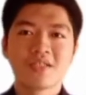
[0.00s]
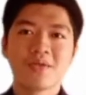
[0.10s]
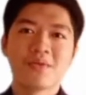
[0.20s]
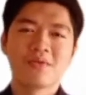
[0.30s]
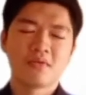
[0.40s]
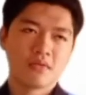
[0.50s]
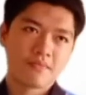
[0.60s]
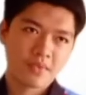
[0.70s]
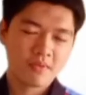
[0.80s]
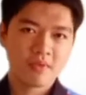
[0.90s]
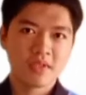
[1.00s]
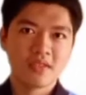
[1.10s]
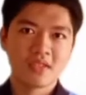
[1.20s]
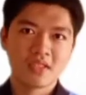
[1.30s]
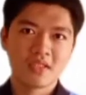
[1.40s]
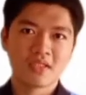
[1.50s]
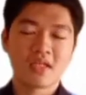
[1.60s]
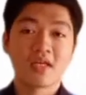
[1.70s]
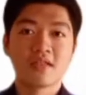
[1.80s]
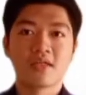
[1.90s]
So probably this is
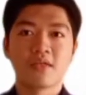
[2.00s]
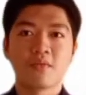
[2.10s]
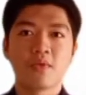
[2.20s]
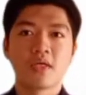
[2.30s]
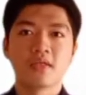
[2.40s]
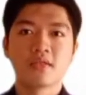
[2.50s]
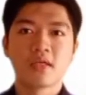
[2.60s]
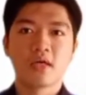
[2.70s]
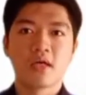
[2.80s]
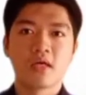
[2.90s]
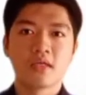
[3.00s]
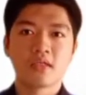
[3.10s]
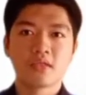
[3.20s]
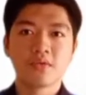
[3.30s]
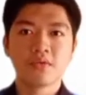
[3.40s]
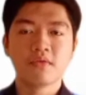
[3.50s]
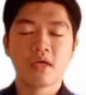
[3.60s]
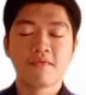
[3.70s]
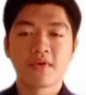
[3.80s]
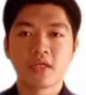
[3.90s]
another one a
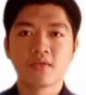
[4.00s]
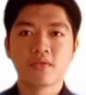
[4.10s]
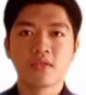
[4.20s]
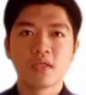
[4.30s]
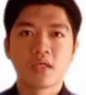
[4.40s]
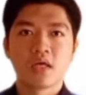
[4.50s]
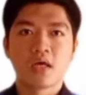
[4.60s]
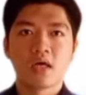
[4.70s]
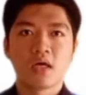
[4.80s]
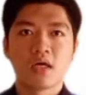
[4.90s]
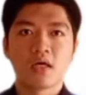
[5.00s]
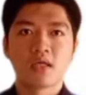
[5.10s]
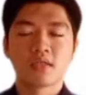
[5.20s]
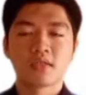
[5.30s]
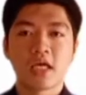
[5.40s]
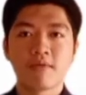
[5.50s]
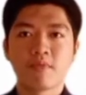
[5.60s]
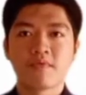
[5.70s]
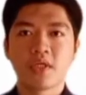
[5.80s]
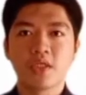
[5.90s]
very good type
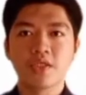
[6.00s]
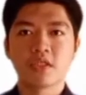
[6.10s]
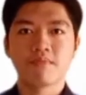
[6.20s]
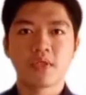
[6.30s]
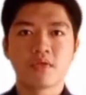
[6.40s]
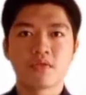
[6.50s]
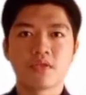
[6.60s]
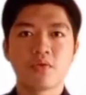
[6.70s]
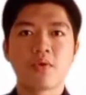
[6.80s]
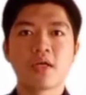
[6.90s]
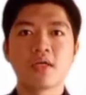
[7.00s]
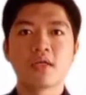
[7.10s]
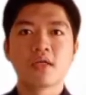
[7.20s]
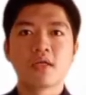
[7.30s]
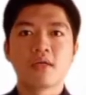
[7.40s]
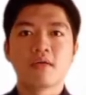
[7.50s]
of leadership, because you are